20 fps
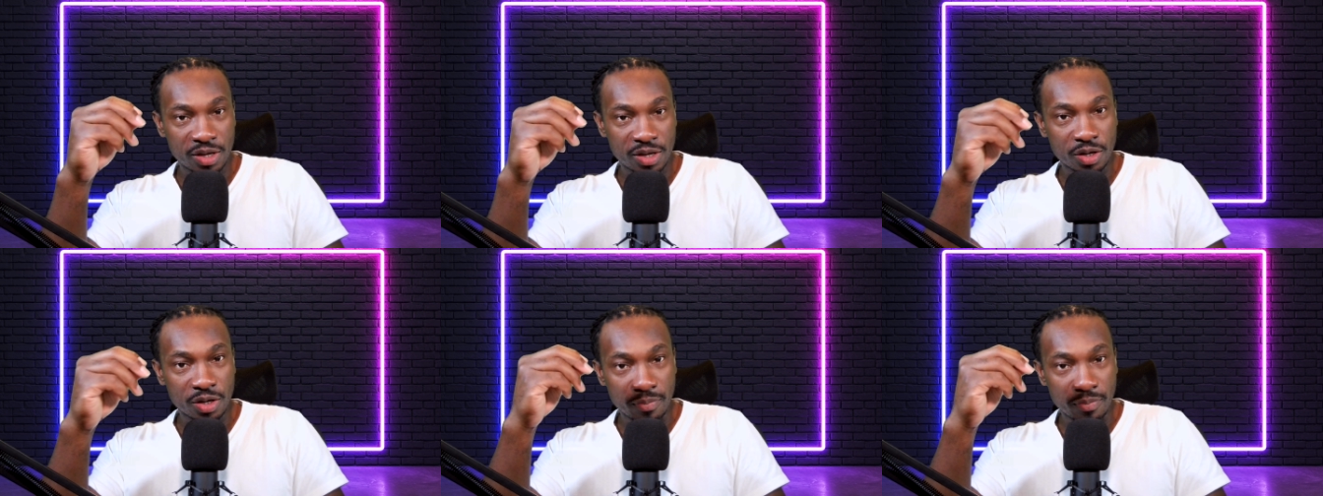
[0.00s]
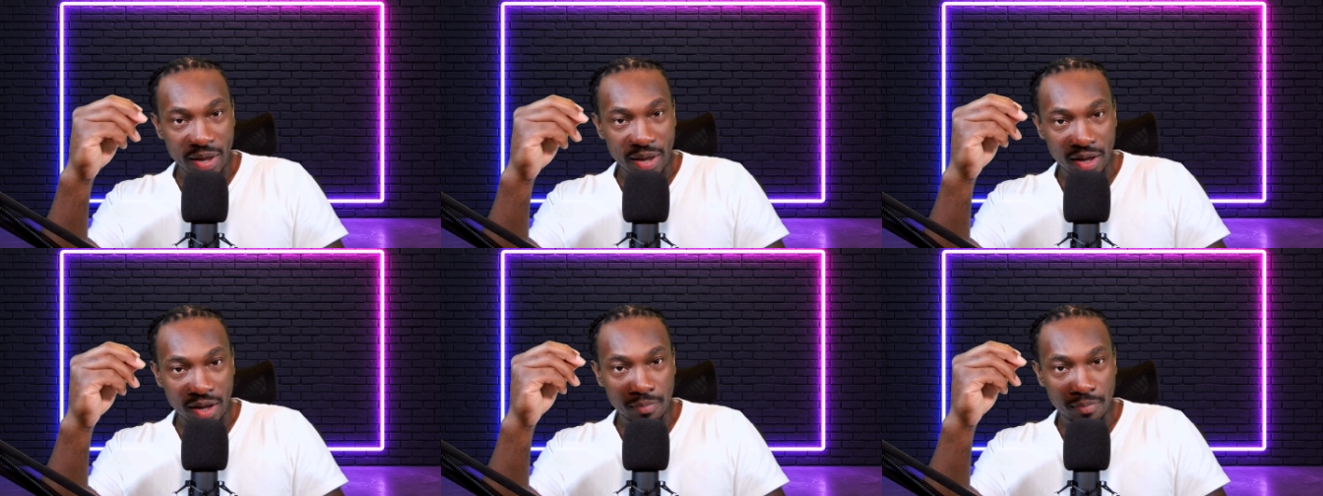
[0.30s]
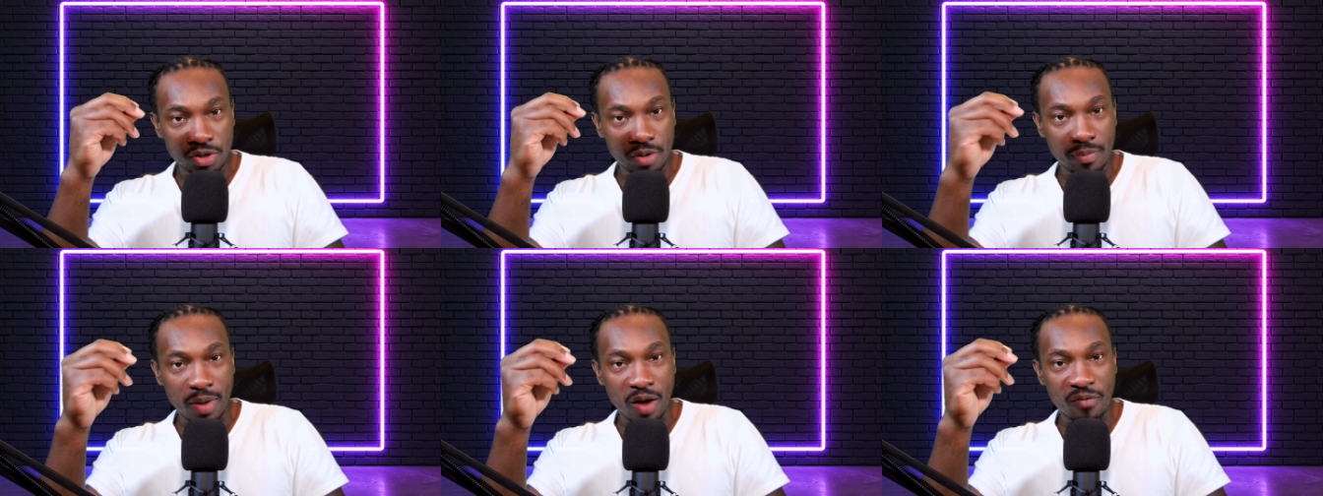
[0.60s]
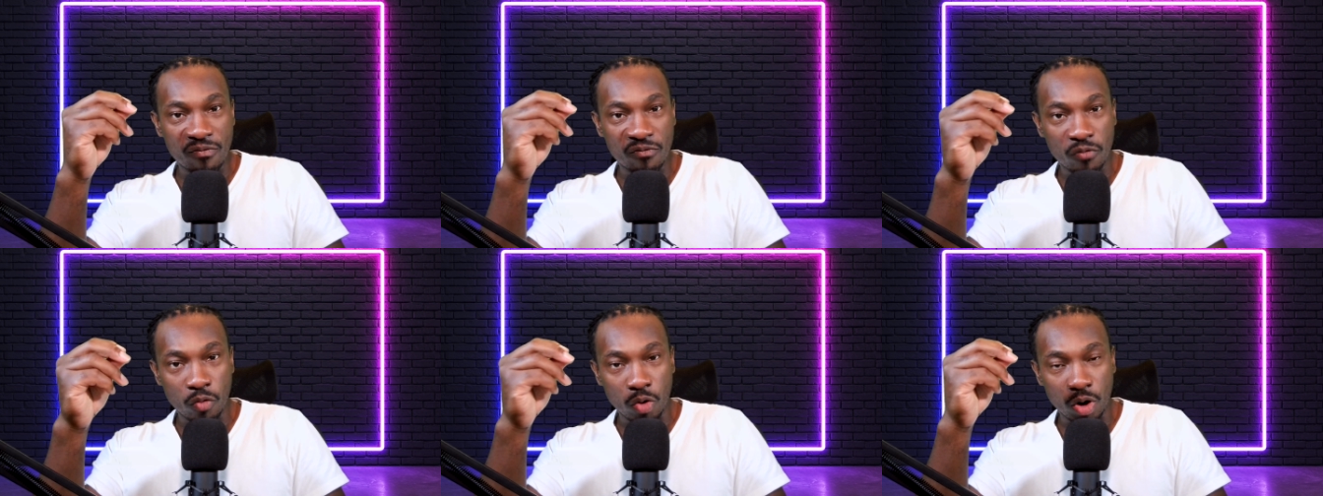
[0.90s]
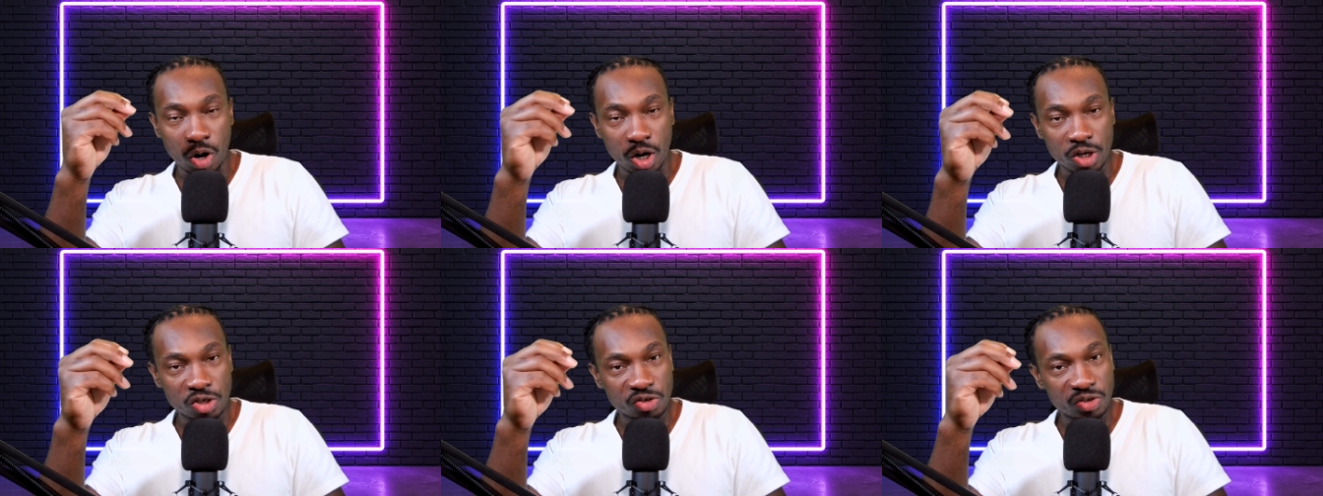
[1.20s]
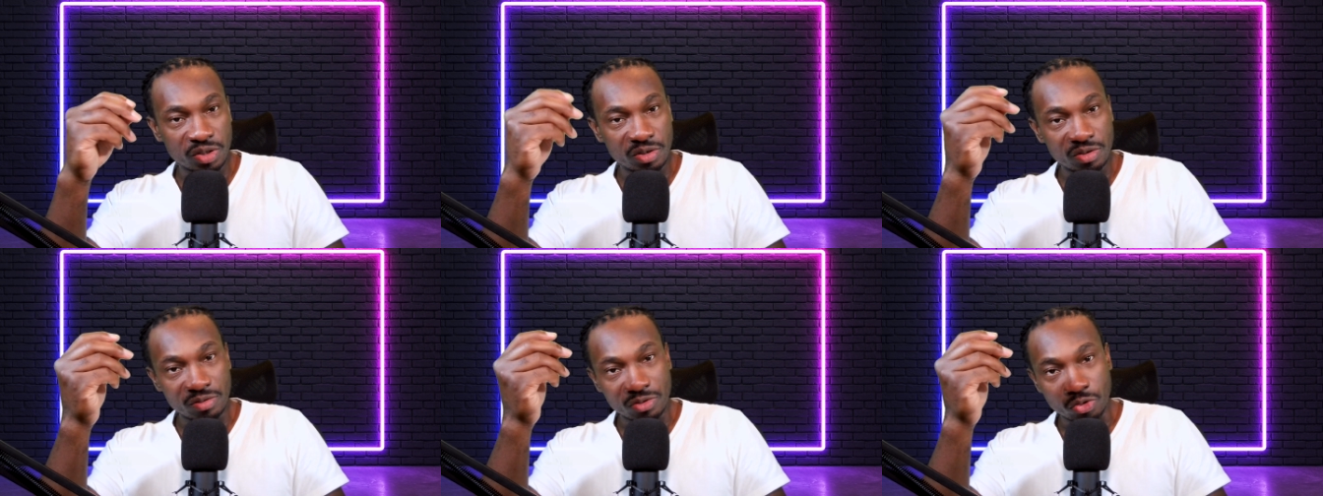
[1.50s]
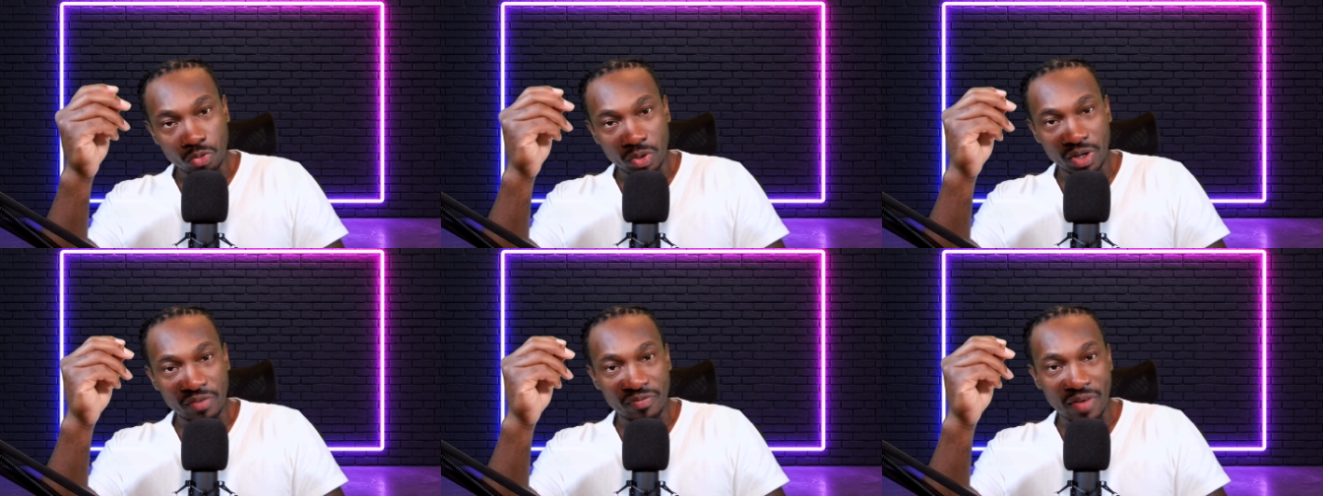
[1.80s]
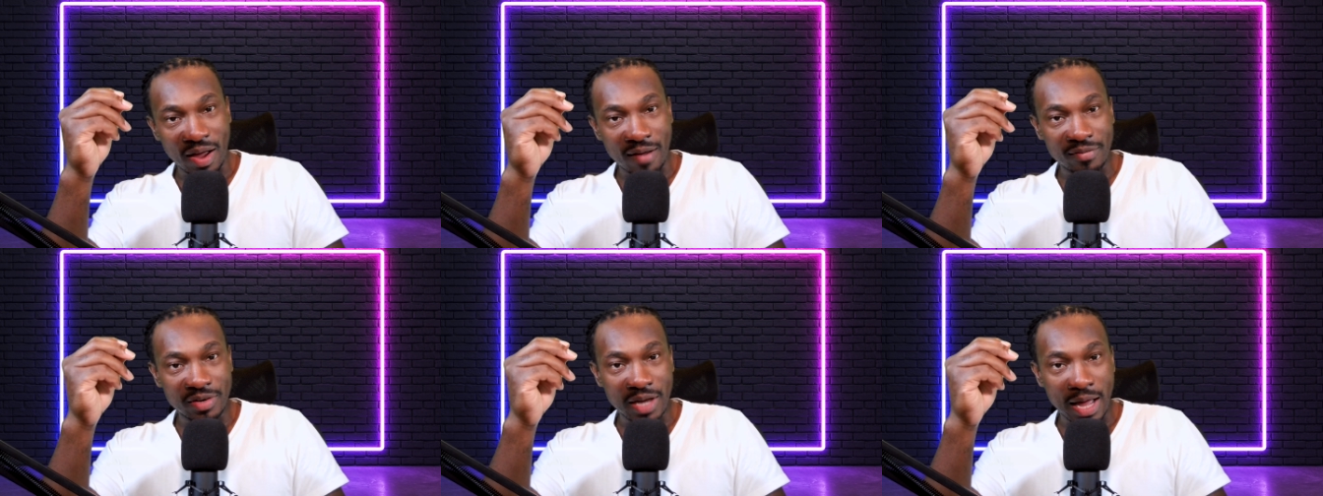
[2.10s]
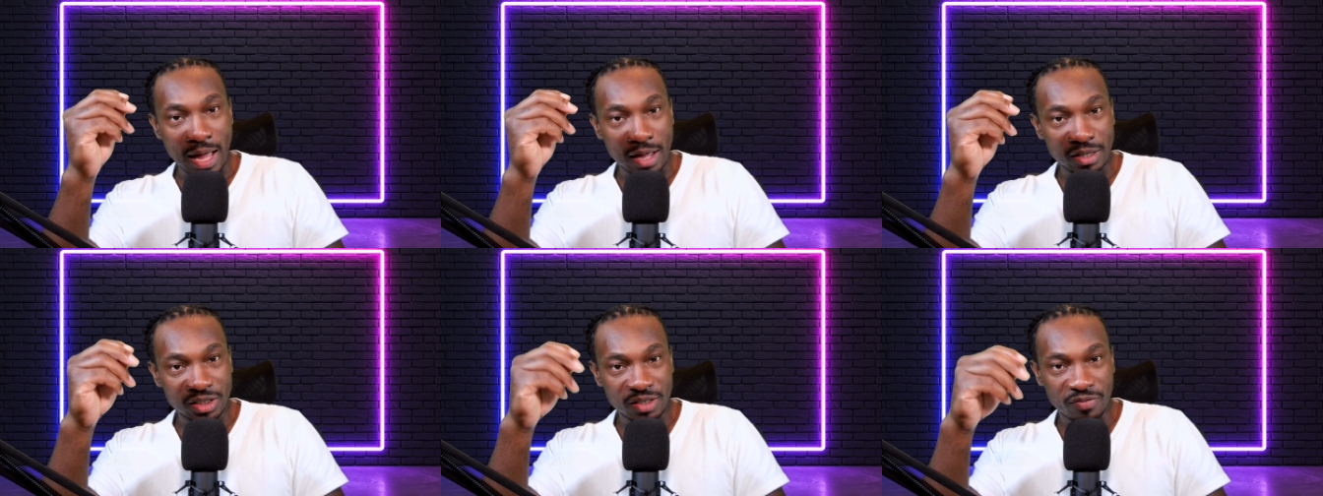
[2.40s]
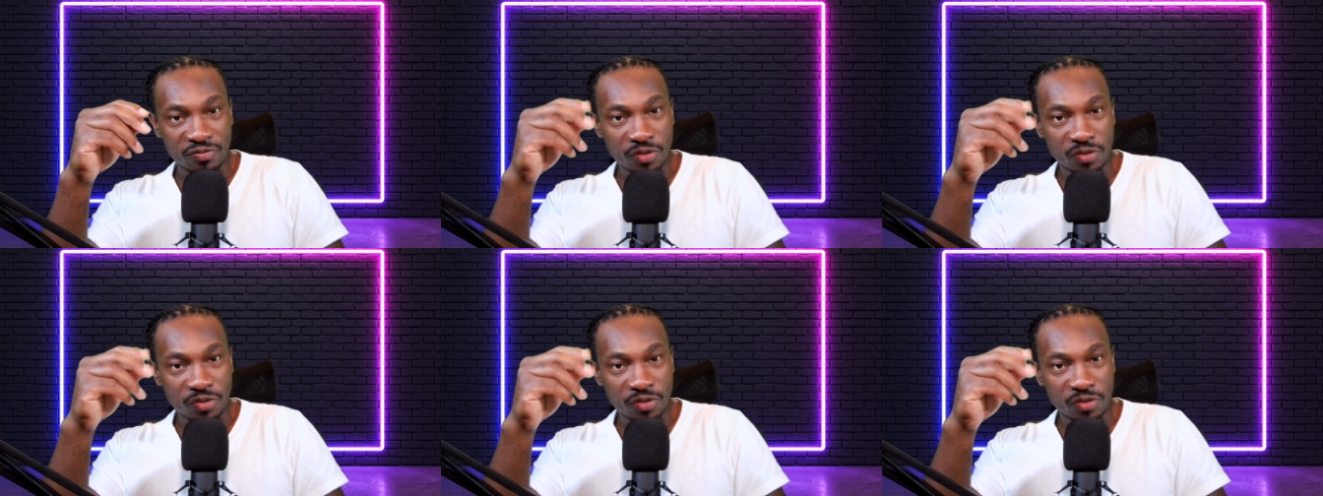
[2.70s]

You can make up to about four hundred twenty-five dollars if